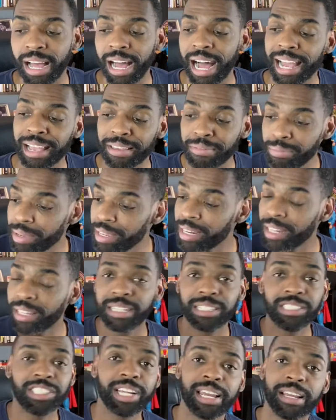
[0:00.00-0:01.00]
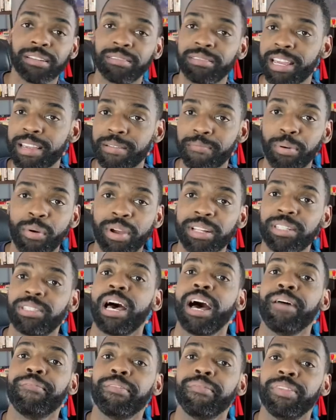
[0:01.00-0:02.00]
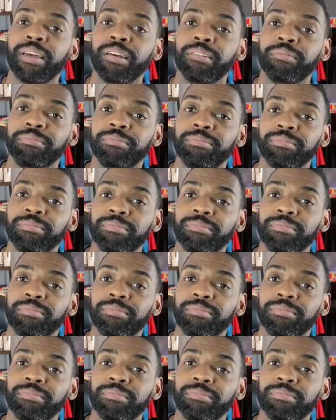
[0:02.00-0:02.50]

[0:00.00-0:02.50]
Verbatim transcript: I immediately take, take points off of them